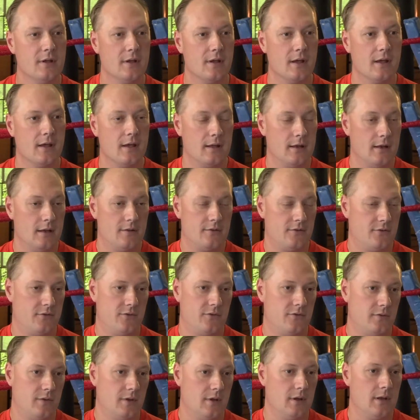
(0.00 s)
Uh, and
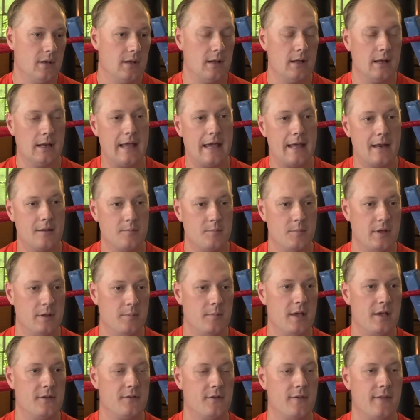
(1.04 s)
it's it, again, it, it,
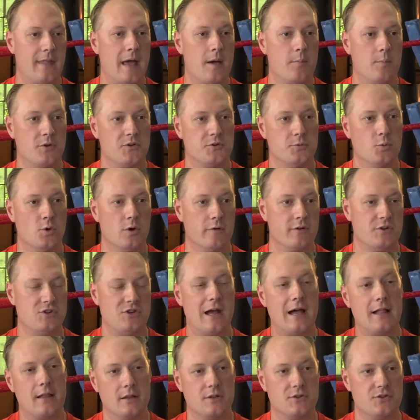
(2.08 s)
makes it that much more of a
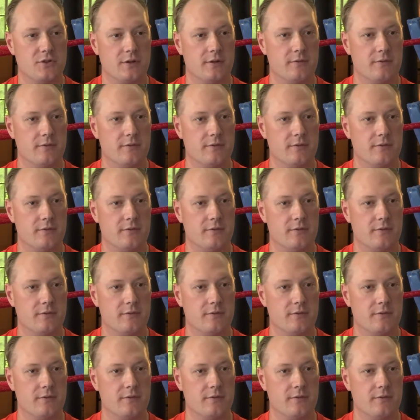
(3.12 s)
challenge.